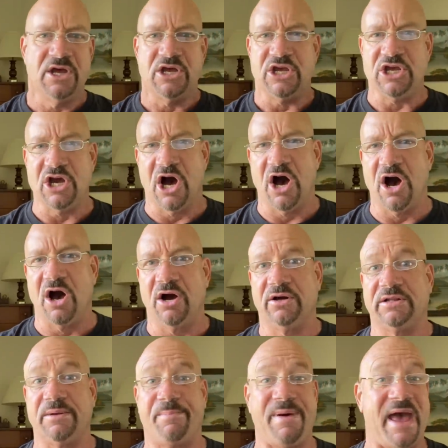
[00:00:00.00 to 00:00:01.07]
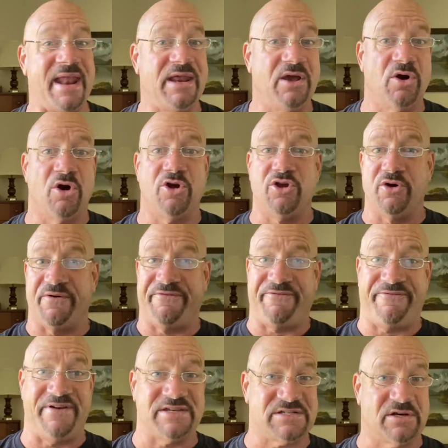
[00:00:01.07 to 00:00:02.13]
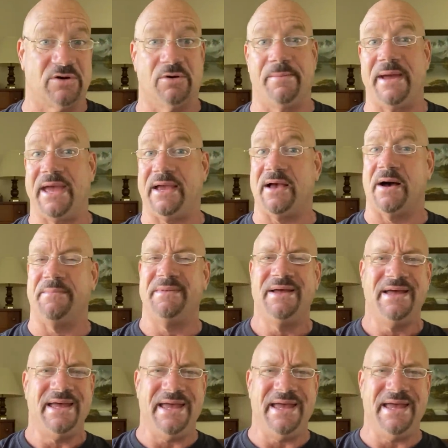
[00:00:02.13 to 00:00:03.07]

young, depending on your physical makeup,